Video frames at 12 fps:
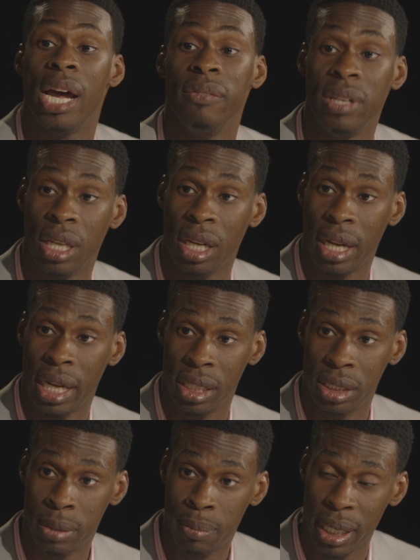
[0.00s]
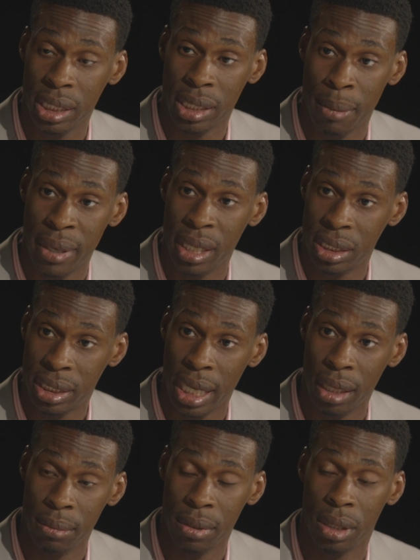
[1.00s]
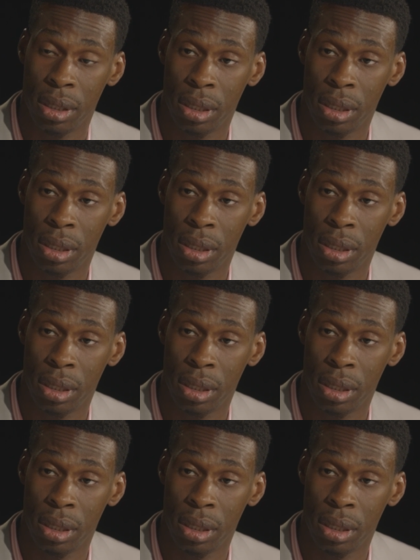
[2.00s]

everything that this place I'm in is telling me.